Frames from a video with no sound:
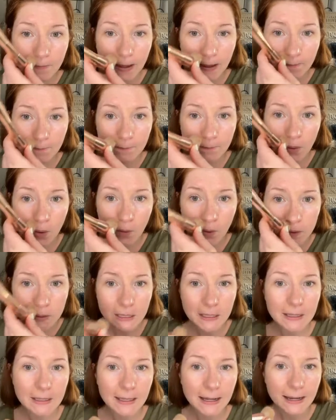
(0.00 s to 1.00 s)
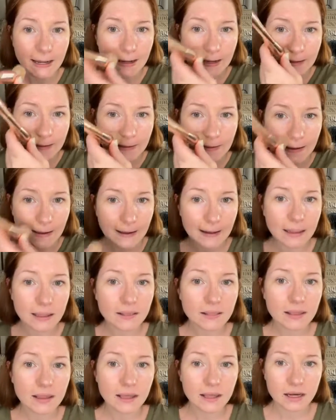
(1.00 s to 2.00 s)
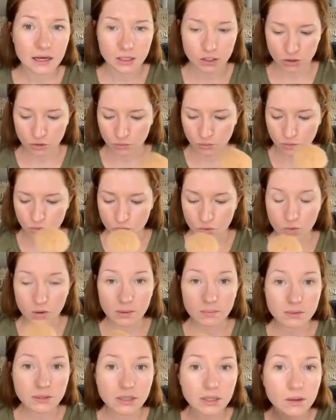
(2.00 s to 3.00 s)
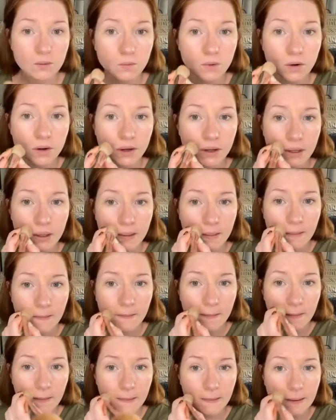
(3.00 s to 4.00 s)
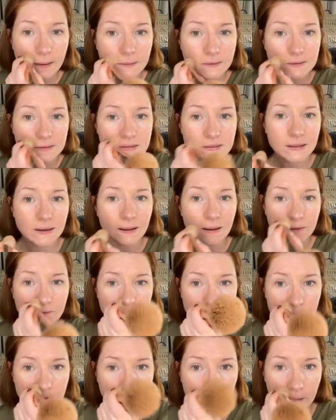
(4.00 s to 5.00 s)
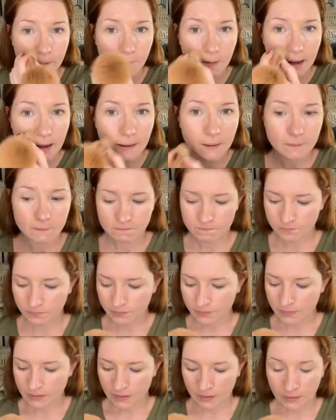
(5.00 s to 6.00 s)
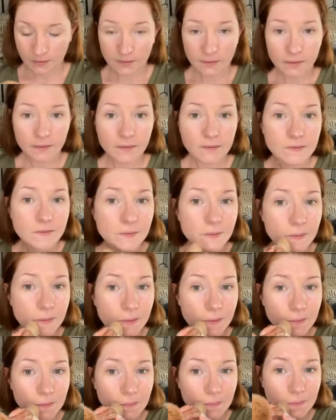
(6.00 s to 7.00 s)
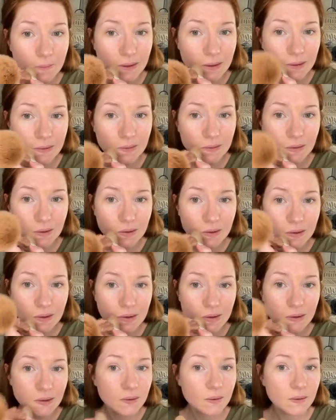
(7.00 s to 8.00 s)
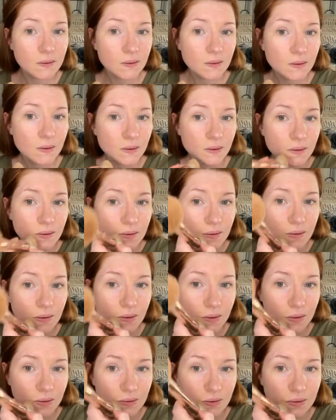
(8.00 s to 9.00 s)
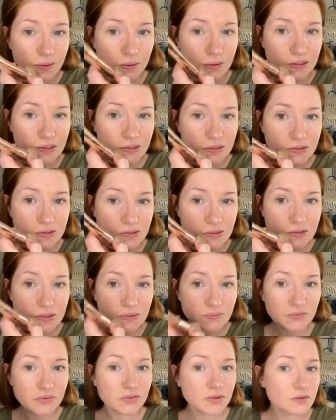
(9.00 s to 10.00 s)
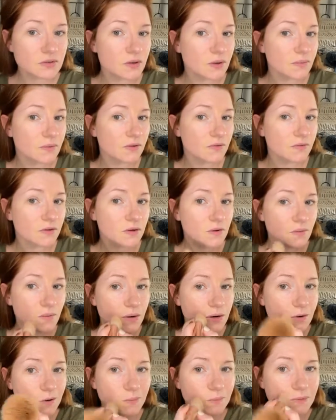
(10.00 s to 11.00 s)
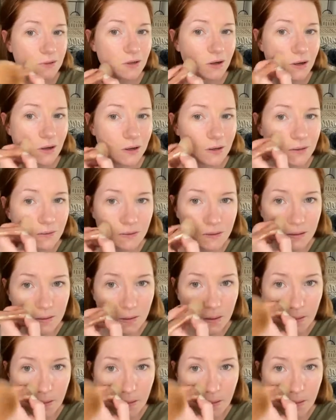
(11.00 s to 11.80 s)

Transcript: bit bolder, like I said, than you normally would on just an everyday wear. So this may look a little extreme for some of you when I'm done,